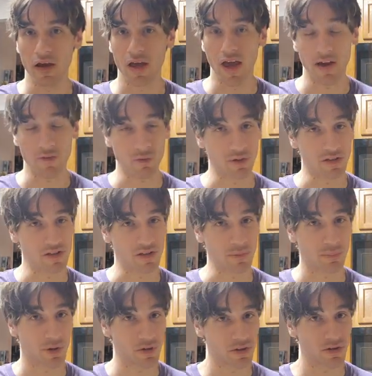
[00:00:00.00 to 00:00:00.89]
Everyone needs to
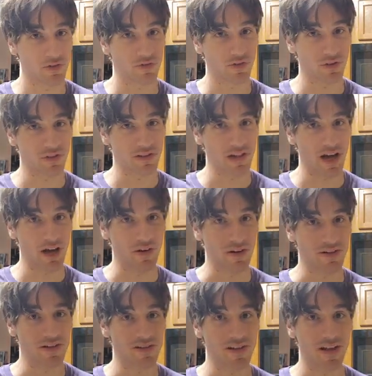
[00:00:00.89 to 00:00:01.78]
put their foot down
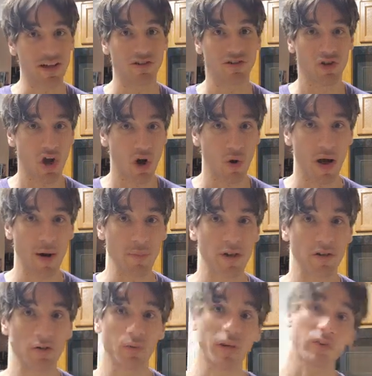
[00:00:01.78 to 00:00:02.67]
and say, no, I'm
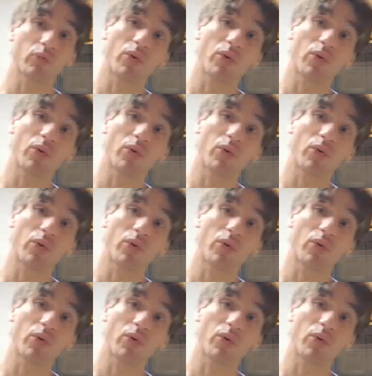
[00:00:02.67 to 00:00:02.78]
not doing it.